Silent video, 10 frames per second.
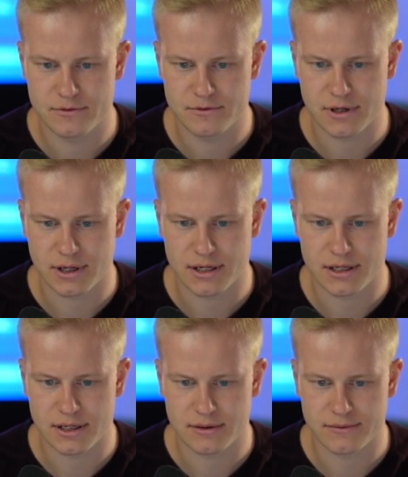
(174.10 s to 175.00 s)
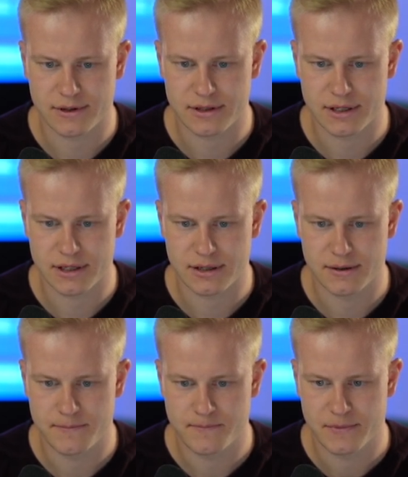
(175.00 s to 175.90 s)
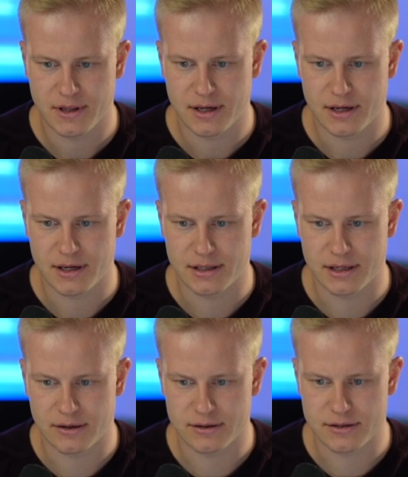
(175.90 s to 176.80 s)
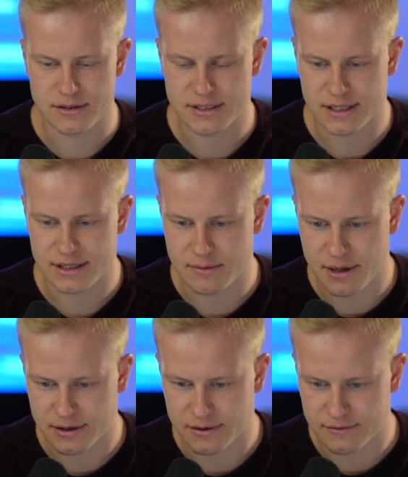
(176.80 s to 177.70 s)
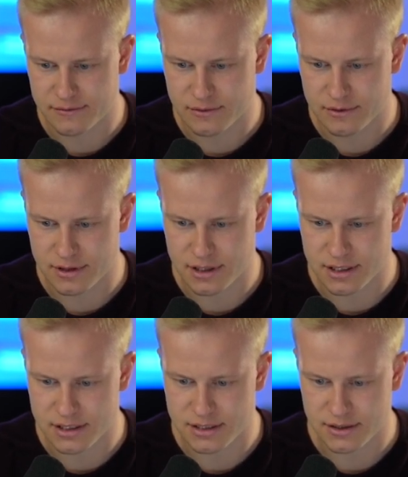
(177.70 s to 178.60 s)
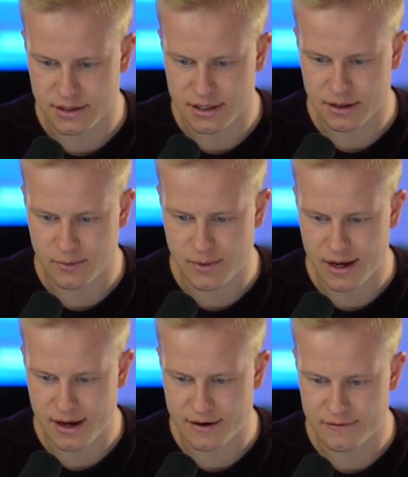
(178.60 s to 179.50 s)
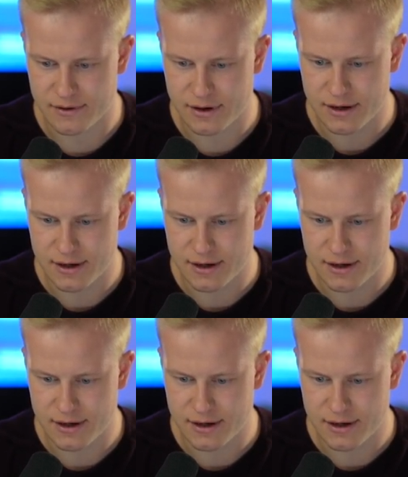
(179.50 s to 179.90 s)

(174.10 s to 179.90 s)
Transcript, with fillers: Drag it down right there and then also set the background for this. So I think we have